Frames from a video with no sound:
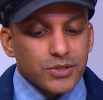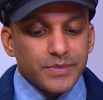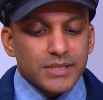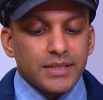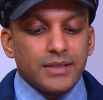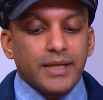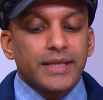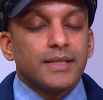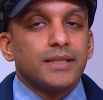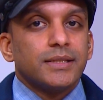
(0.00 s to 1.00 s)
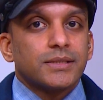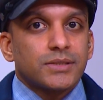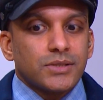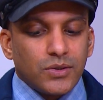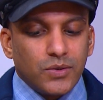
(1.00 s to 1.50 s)
Mr. Knightley is
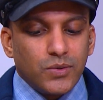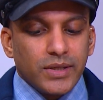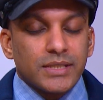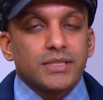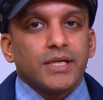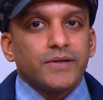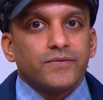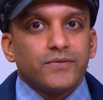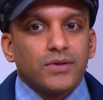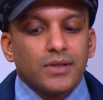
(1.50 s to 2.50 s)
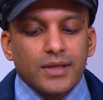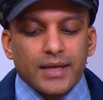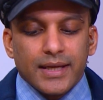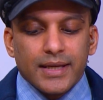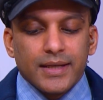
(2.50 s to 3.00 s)
so insightful
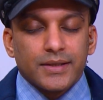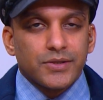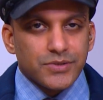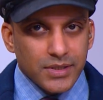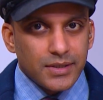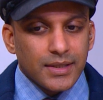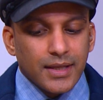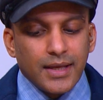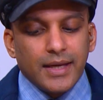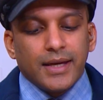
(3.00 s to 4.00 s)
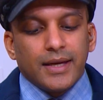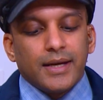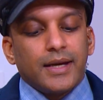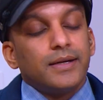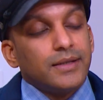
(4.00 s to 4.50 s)
and considerate,
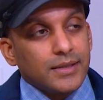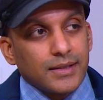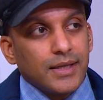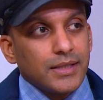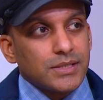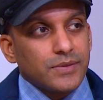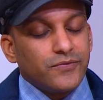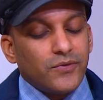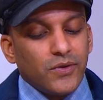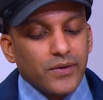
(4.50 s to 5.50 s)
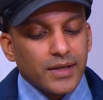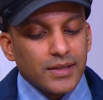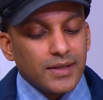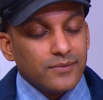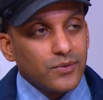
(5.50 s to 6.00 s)
Harriet ends up falling
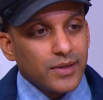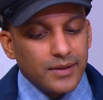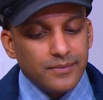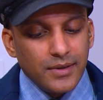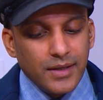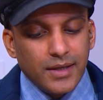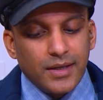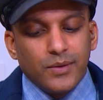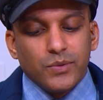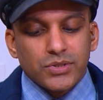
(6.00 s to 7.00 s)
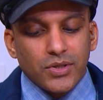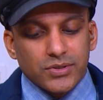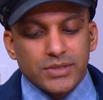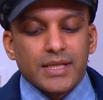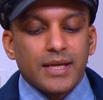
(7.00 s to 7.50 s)
in love with him, which
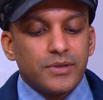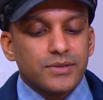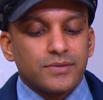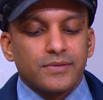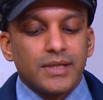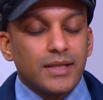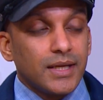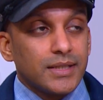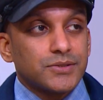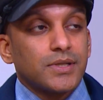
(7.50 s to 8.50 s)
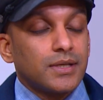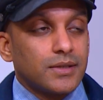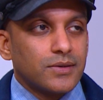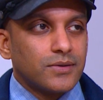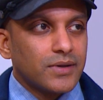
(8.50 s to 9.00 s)
causes Emma to realize
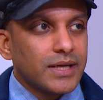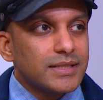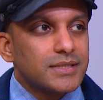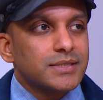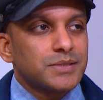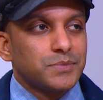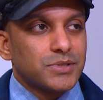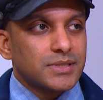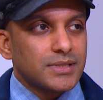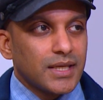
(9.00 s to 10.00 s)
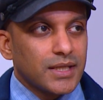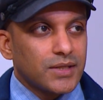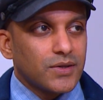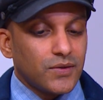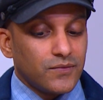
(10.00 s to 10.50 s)
her greatest
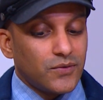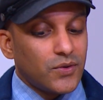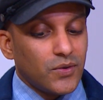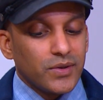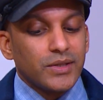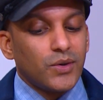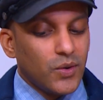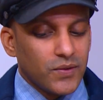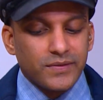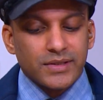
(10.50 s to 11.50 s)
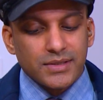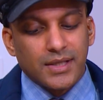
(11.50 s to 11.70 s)
mistake of all in all of this,